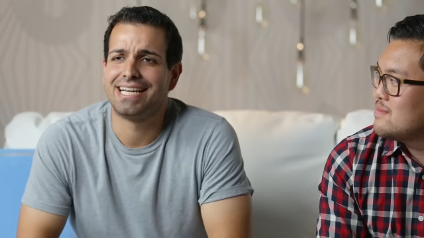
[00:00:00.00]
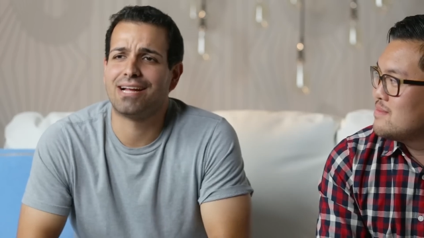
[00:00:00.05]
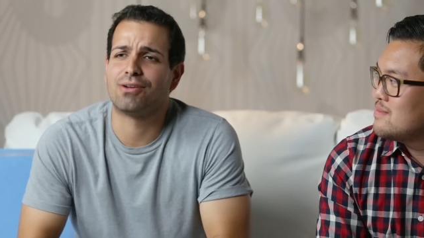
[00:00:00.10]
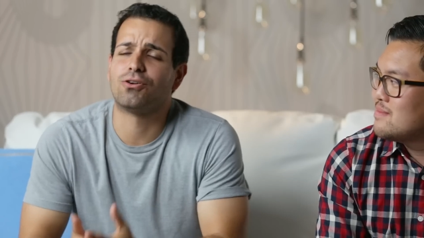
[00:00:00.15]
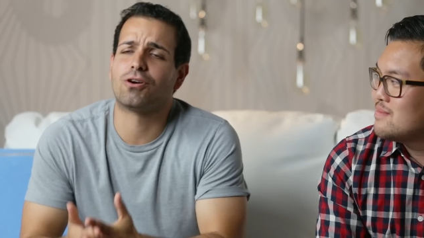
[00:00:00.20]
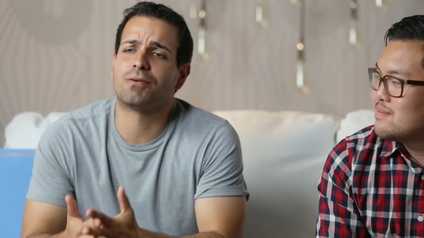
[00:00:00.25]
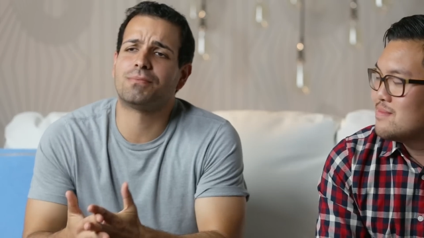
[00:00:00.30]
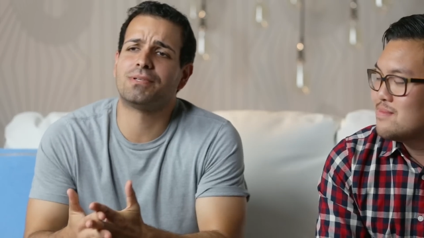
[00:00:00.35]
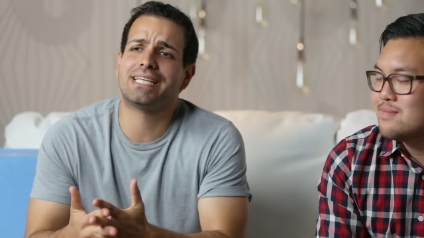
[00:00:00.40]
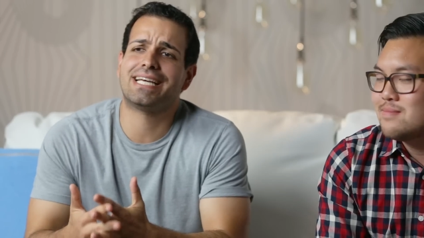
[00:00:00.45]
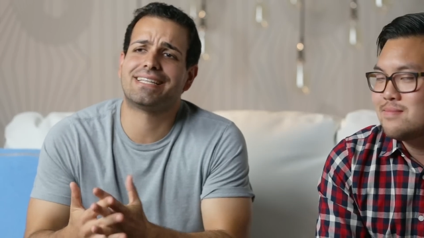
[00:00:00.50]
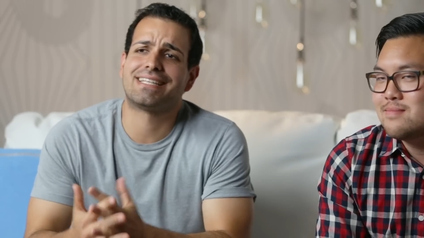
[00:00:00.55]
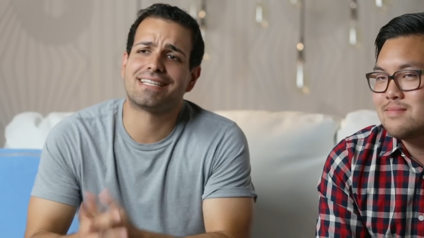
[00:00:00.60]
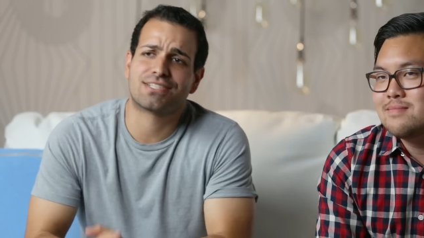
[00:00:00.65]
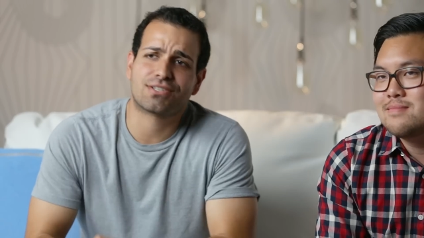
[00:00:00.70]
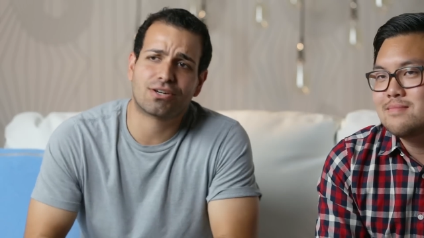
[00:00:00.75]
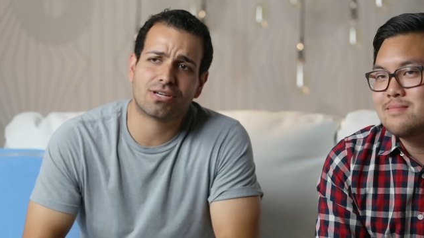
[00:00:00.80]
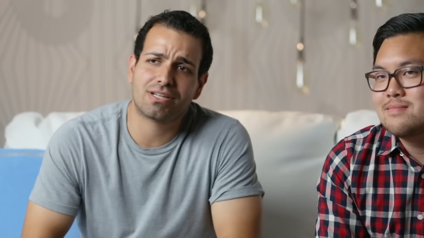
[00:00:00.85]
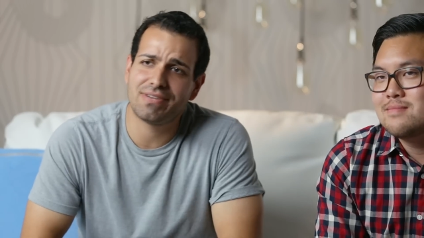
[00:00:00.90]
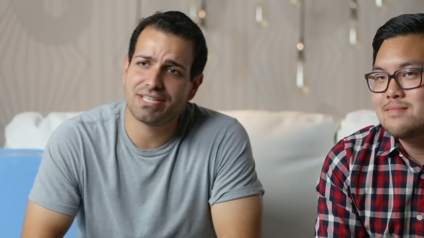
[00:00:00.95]
Speaker 1: Now, normally
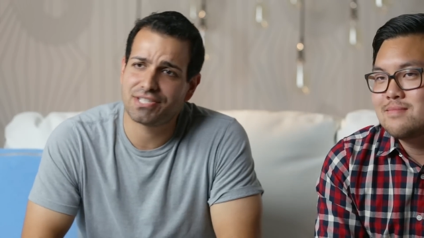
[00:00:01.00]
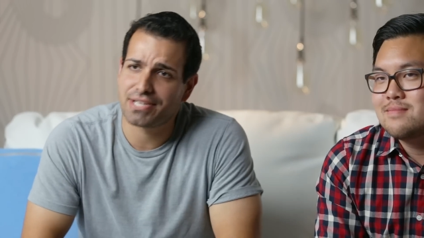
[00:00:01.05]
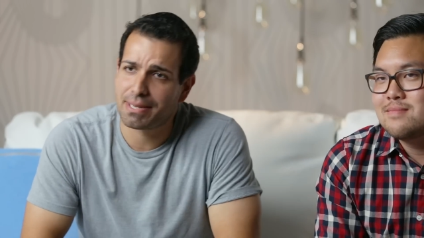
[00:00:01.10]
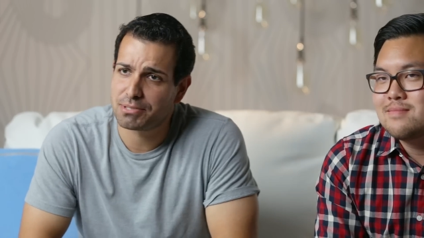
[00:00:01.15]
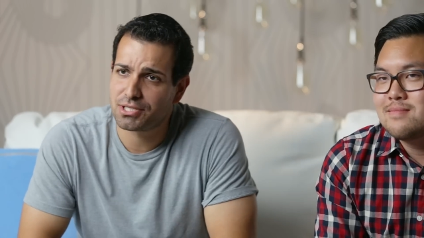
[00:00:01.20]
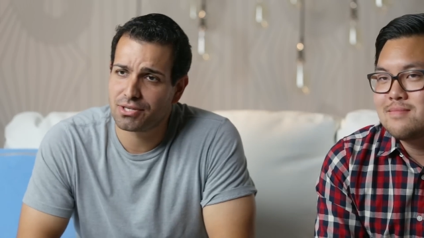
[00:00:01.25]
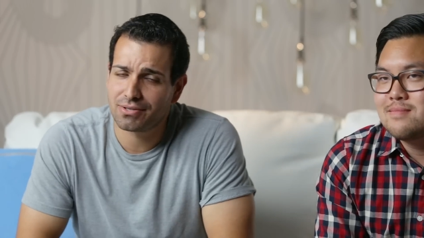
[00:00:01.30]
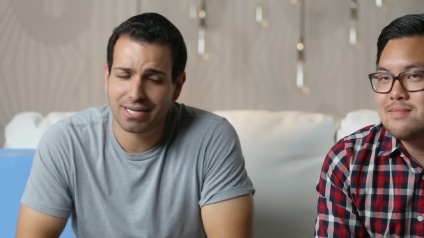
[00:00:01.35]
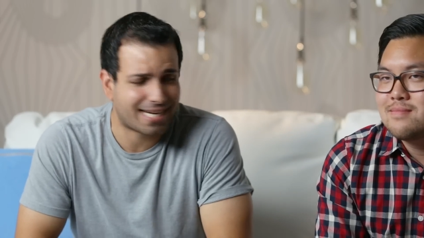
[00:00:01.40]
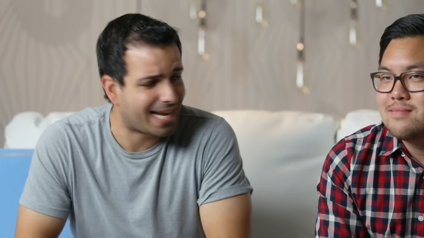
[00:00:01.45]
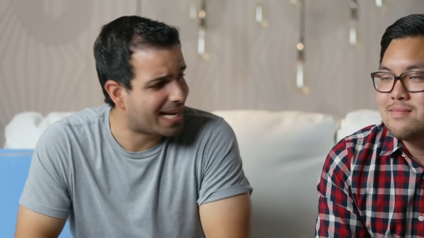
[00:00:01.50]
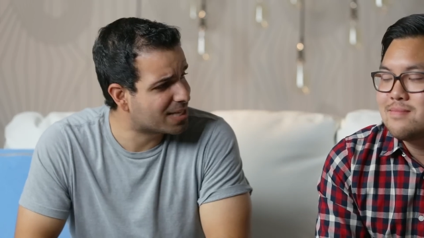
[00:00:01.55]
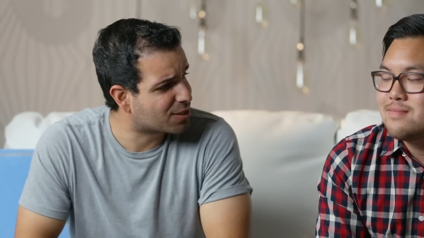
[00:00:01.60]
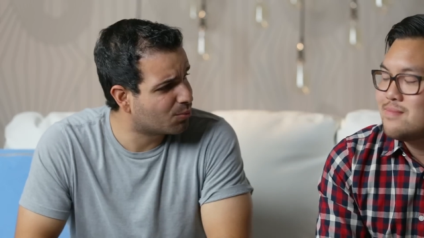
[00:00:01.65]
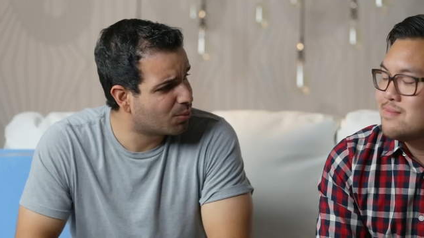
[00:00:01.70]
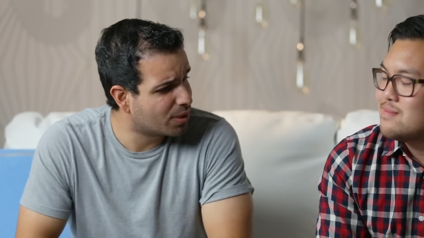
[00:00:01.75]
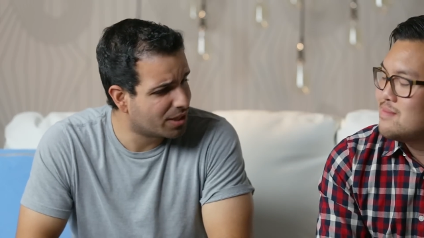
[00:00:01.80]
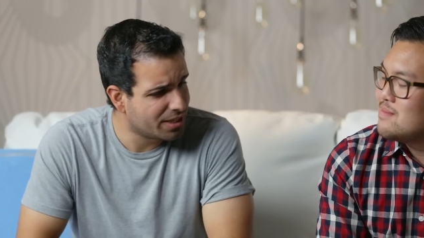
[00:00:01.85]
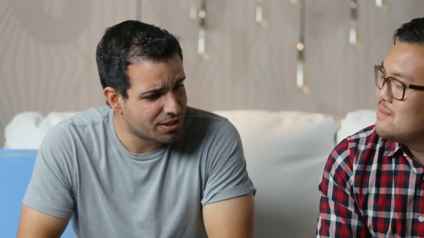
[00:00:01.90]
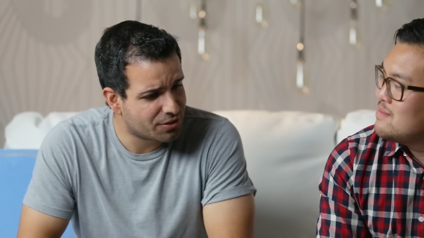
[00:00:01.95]
at the start of each episode, I'd
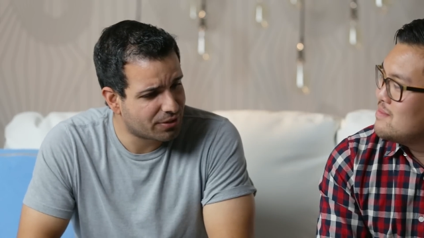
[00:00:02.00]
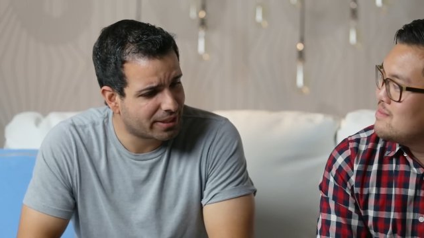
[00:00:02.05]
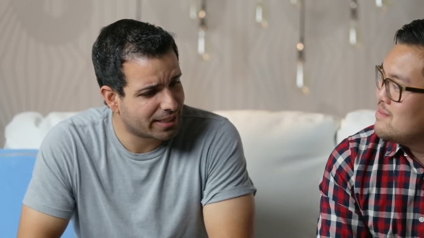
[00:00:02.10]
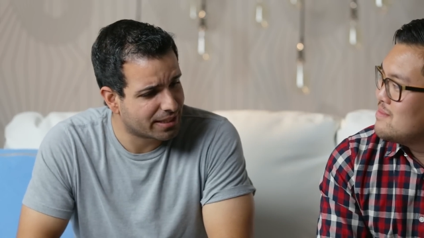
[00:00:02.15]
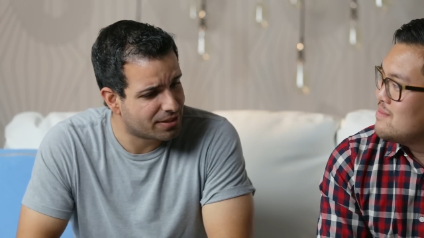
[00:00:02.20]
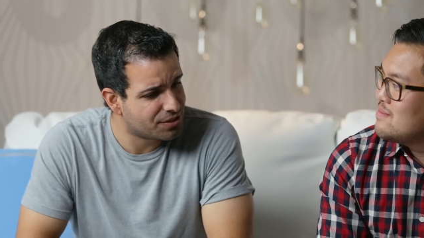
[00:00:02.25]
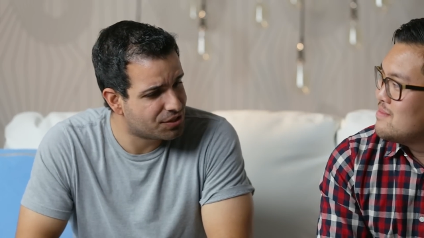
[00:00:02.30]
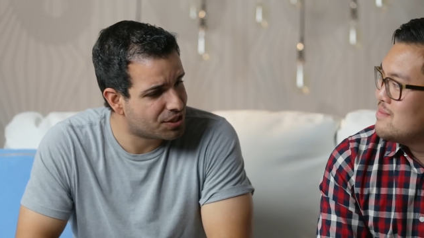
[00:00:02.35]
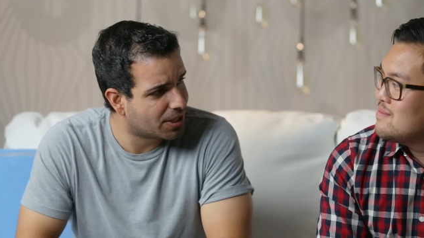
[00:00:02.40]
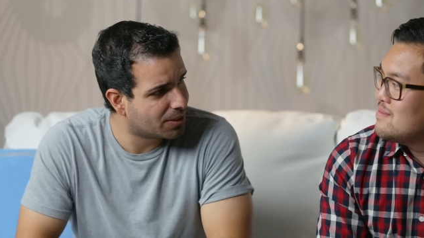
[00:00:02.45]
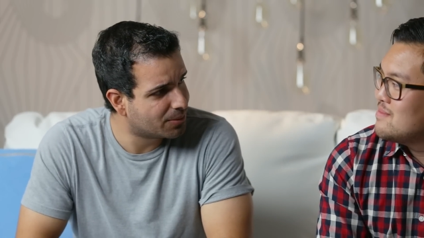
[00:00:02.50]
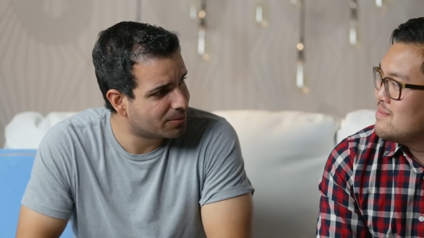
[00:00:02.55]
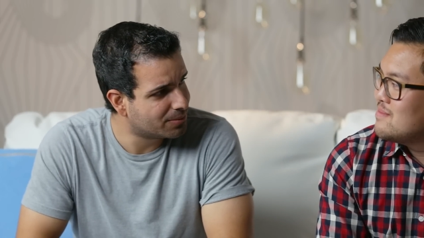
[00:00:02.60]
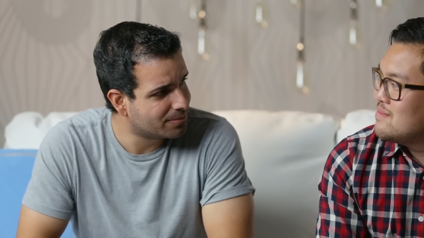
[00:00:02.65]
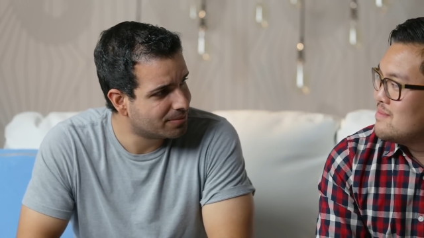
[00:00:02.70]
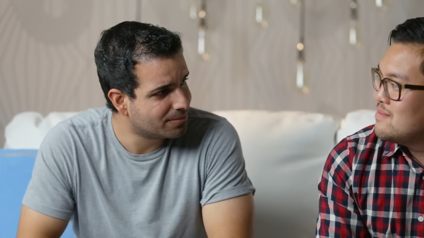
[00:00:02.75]
ask, what are you drinking, Joe?